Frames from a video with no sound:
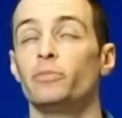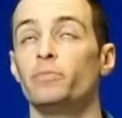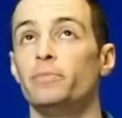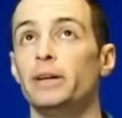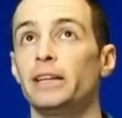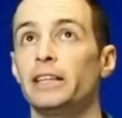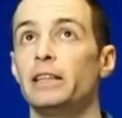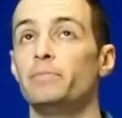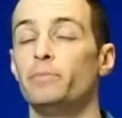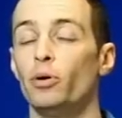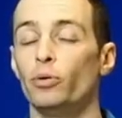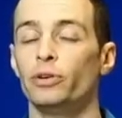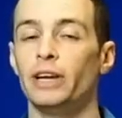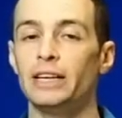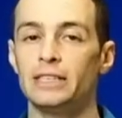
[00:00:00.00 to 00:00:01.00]
building the
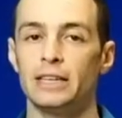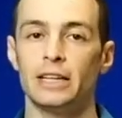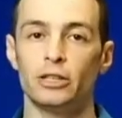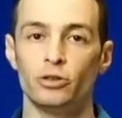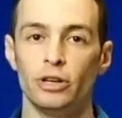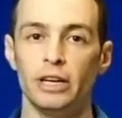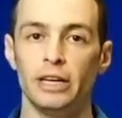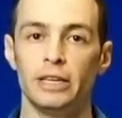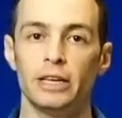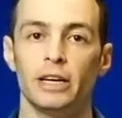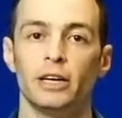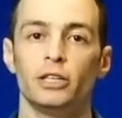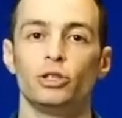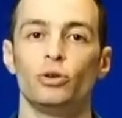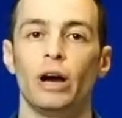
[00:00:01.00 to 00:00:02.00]
bone density that you need
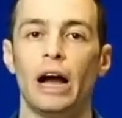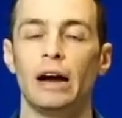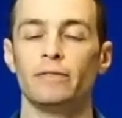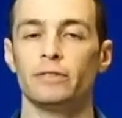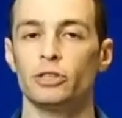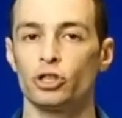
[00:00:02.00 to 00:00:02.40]
to have